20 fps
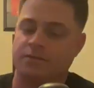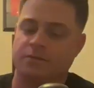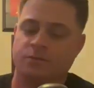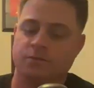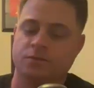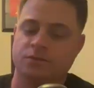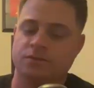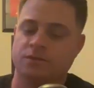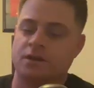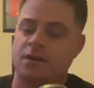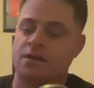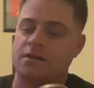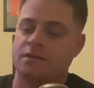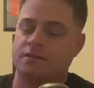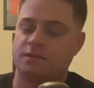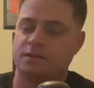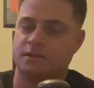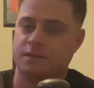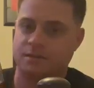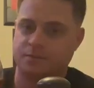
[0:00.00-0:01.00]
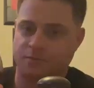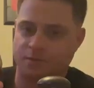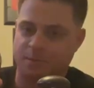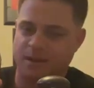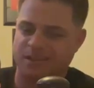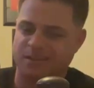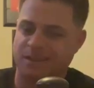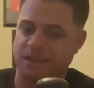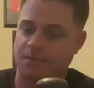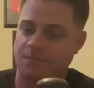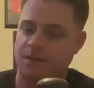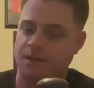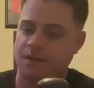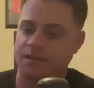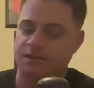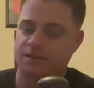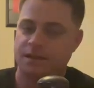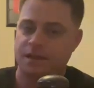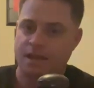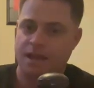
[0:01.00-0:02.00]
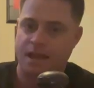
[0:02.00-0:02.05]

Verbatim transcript: the rules are this sits for about 10 minutes